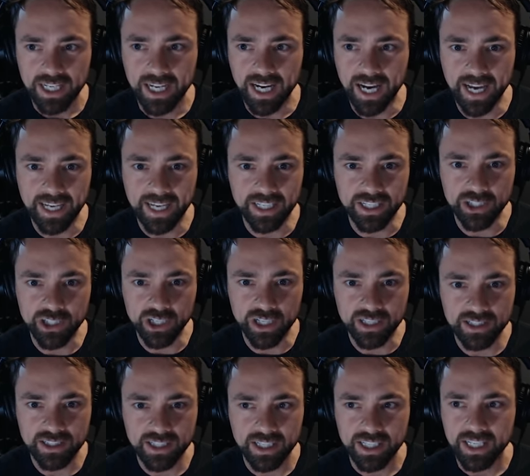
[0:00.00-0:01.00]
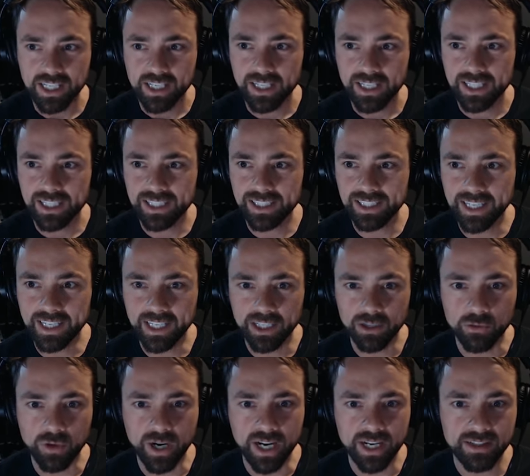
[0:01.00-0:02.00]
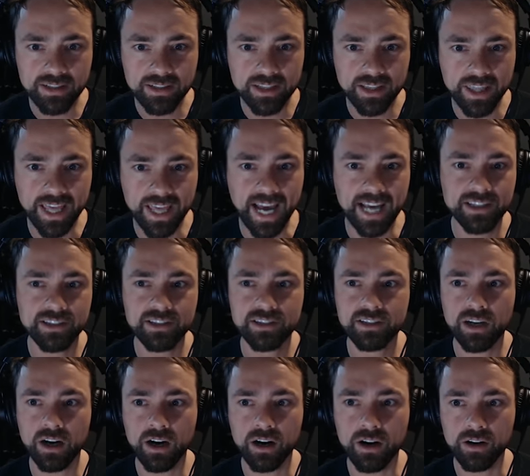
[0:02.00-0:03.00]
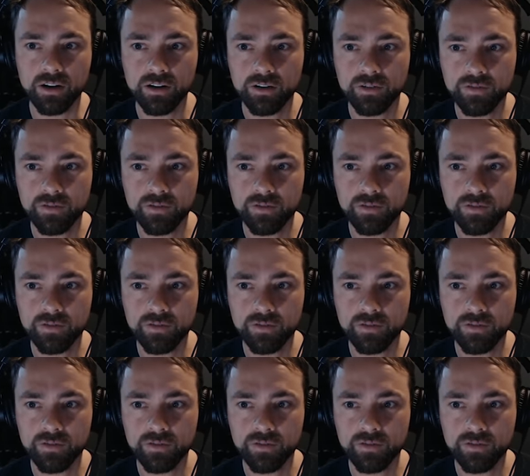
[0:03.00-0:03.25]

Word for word: I can just click erase that star